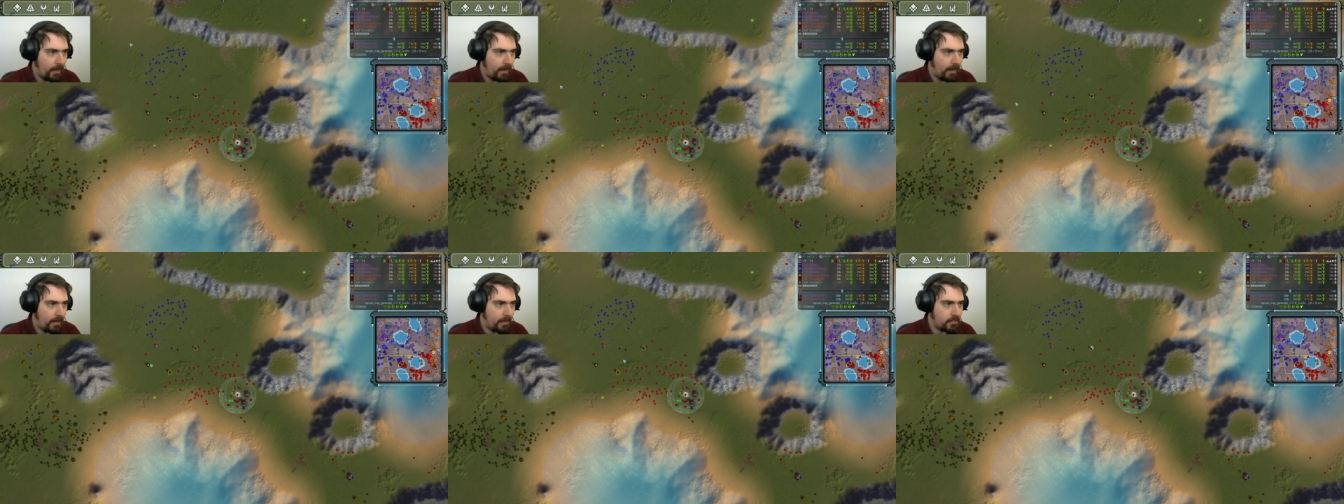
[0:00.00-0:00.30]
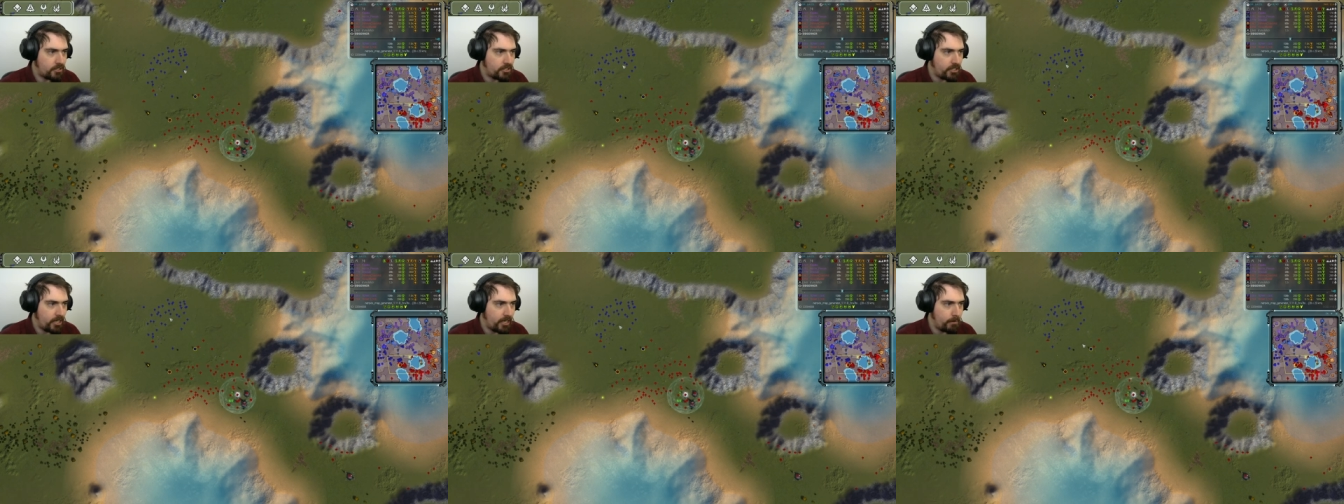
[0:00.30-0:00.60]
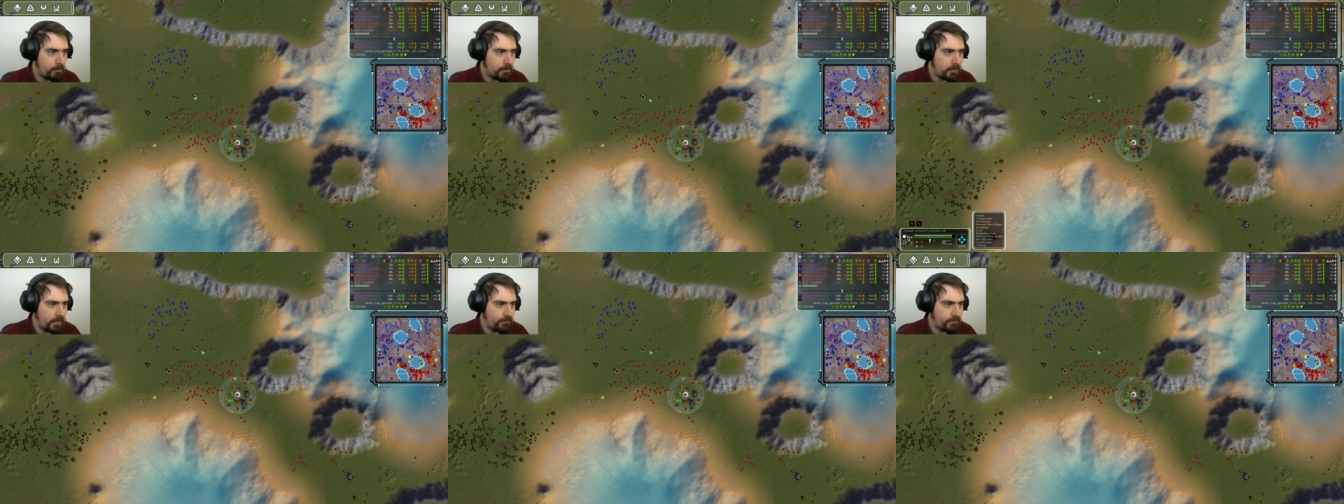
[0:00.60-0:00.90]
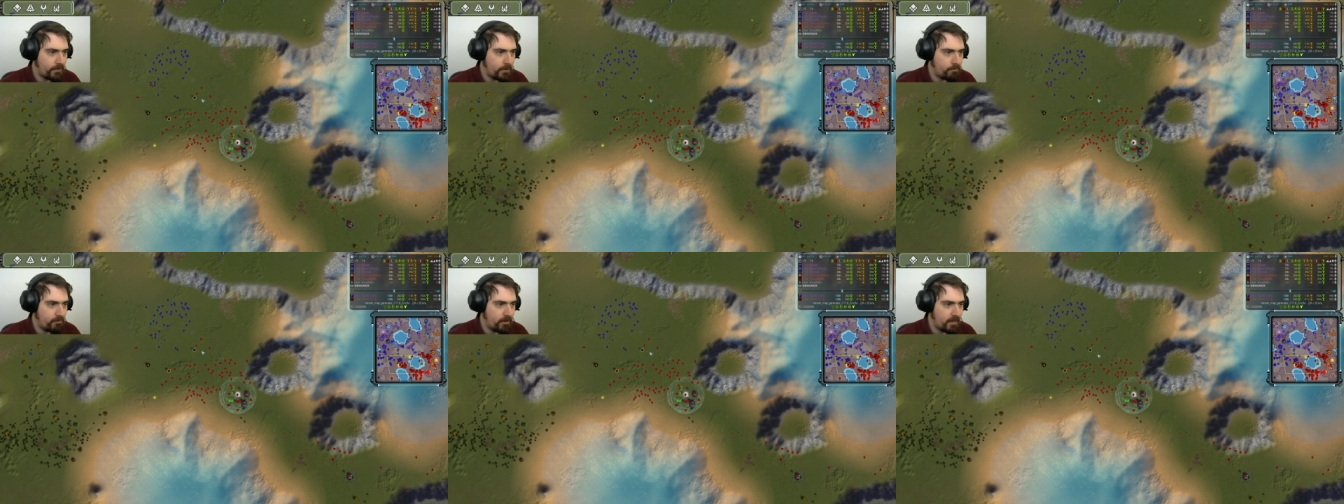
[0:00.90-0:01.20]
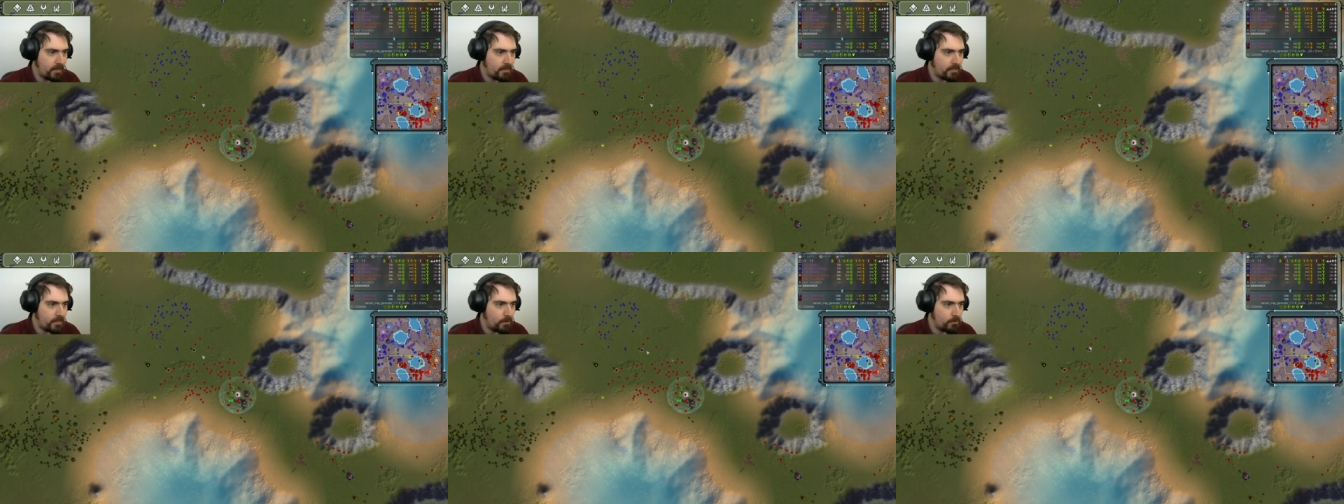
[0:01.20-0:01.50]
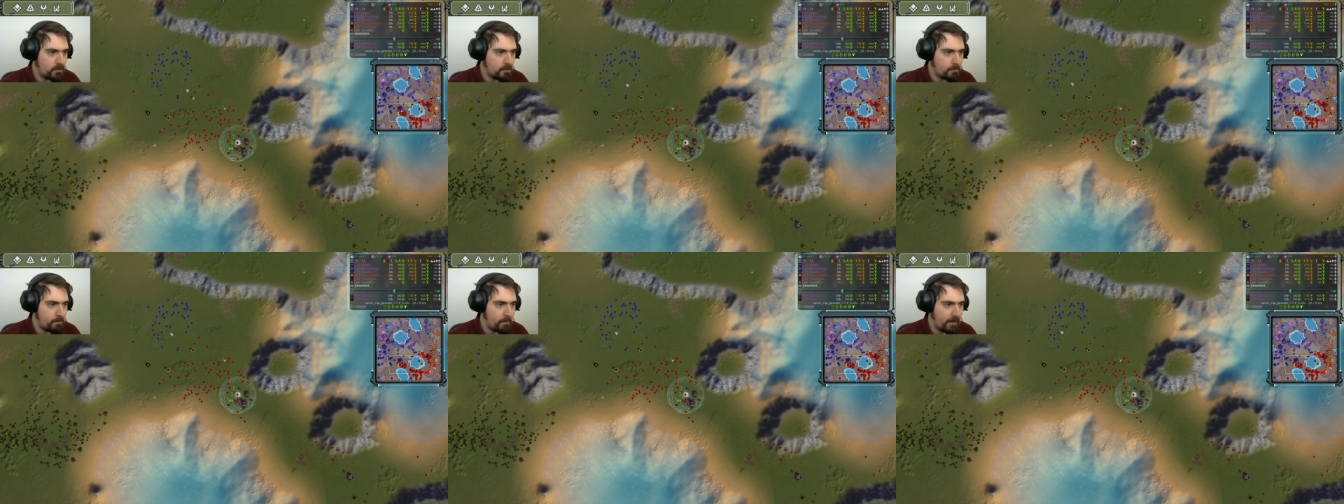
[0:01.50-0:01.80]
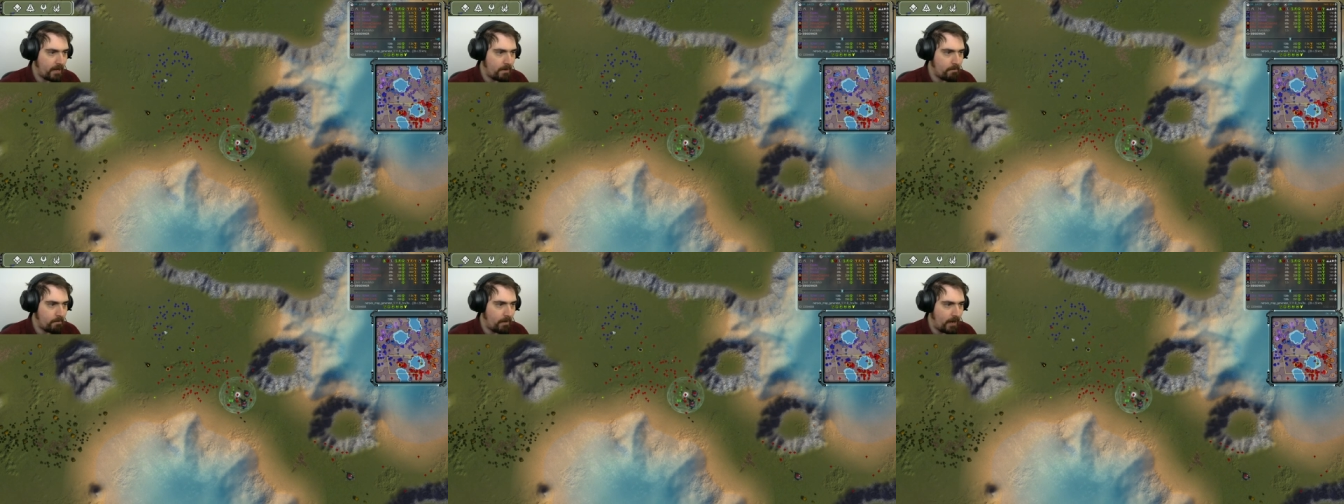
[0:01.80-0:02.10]
and Sheikah will have to bring his units
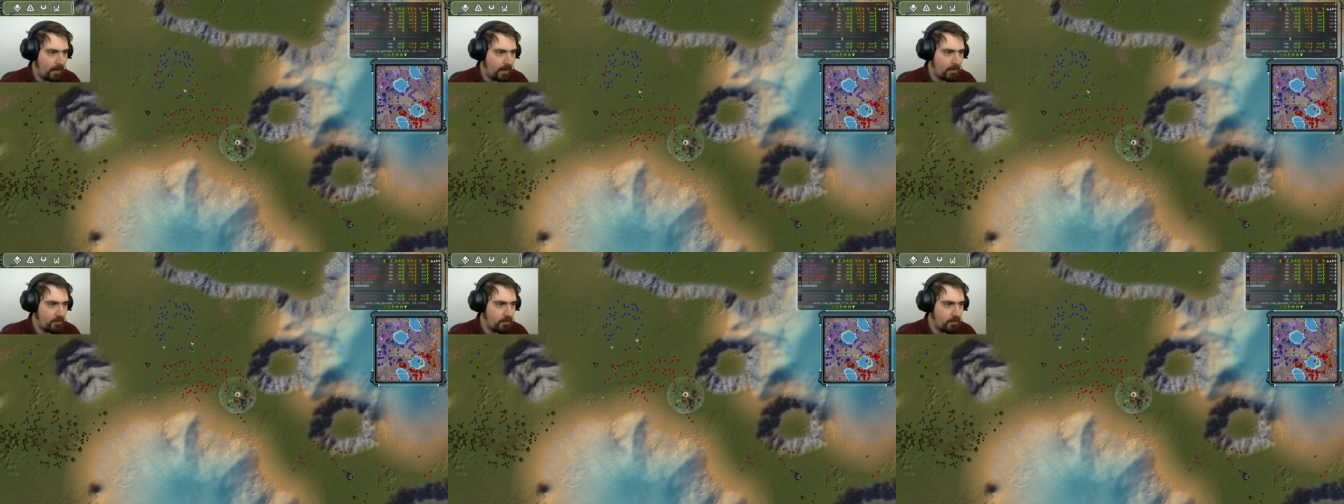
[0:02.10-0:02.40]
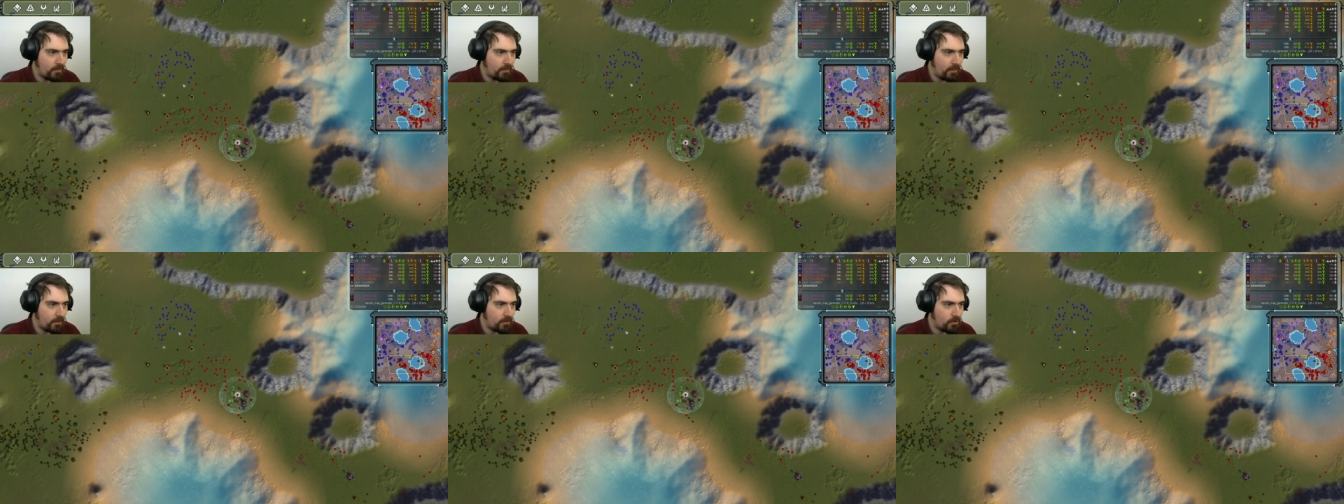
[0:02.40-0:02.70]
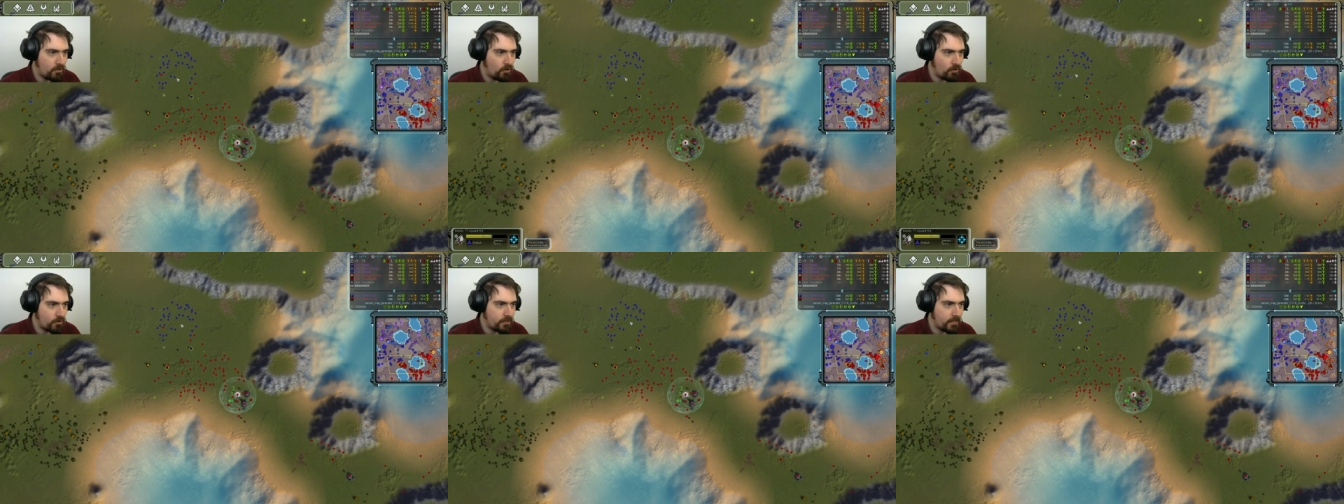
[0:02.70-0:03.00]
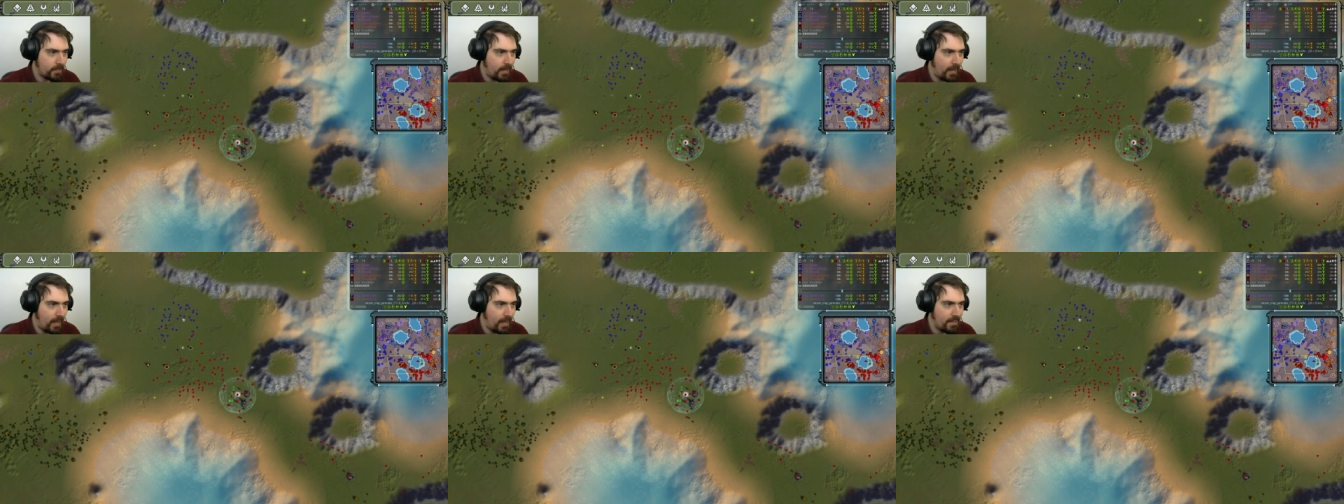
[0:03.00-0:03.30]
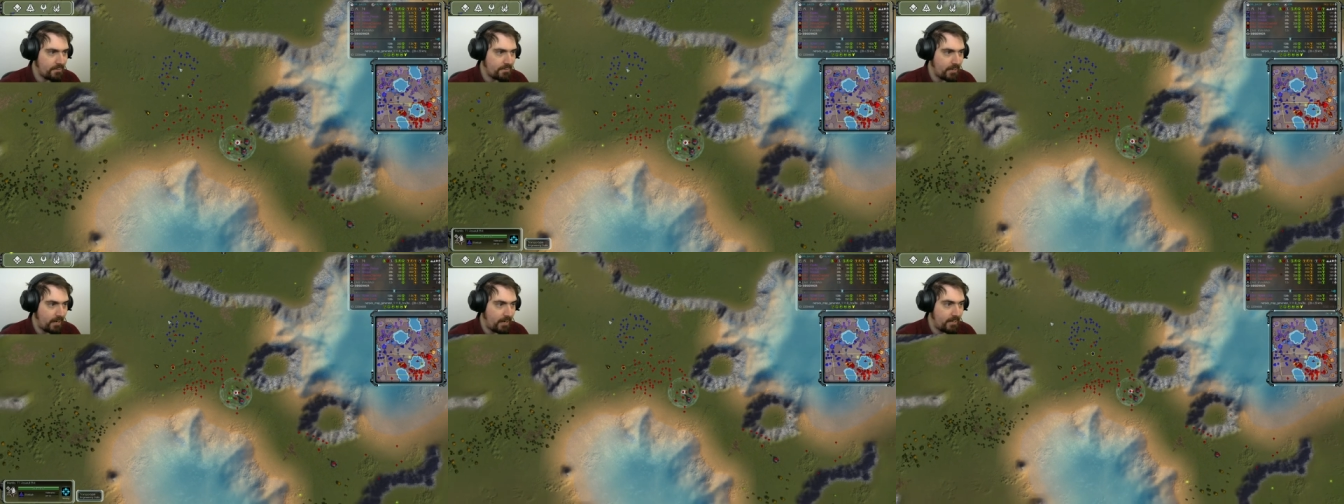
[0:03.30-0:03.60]
back in but I think that Toxic has